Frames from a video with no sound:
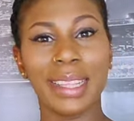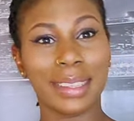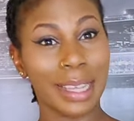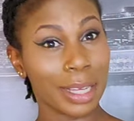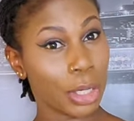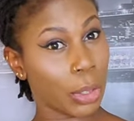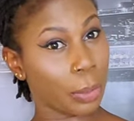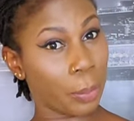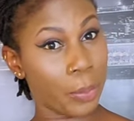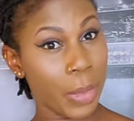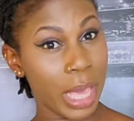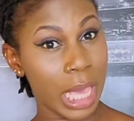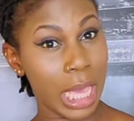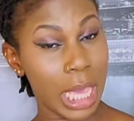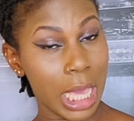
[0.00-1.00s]
that got
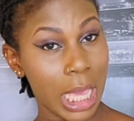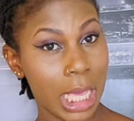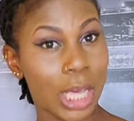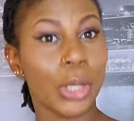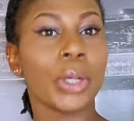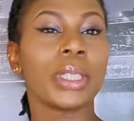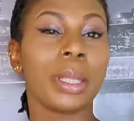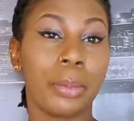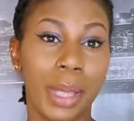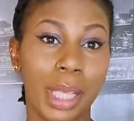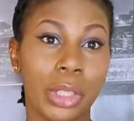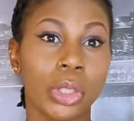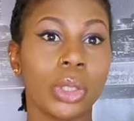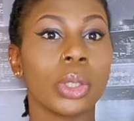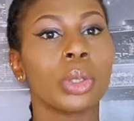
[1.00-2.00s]
me on a
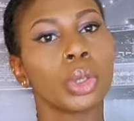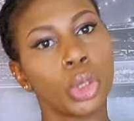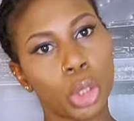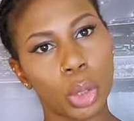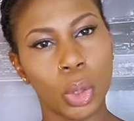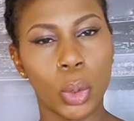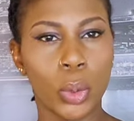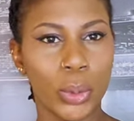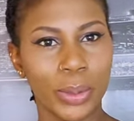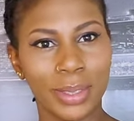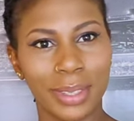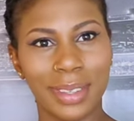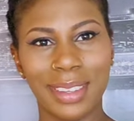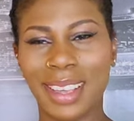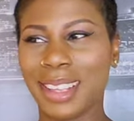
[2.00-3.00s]
major chokehold.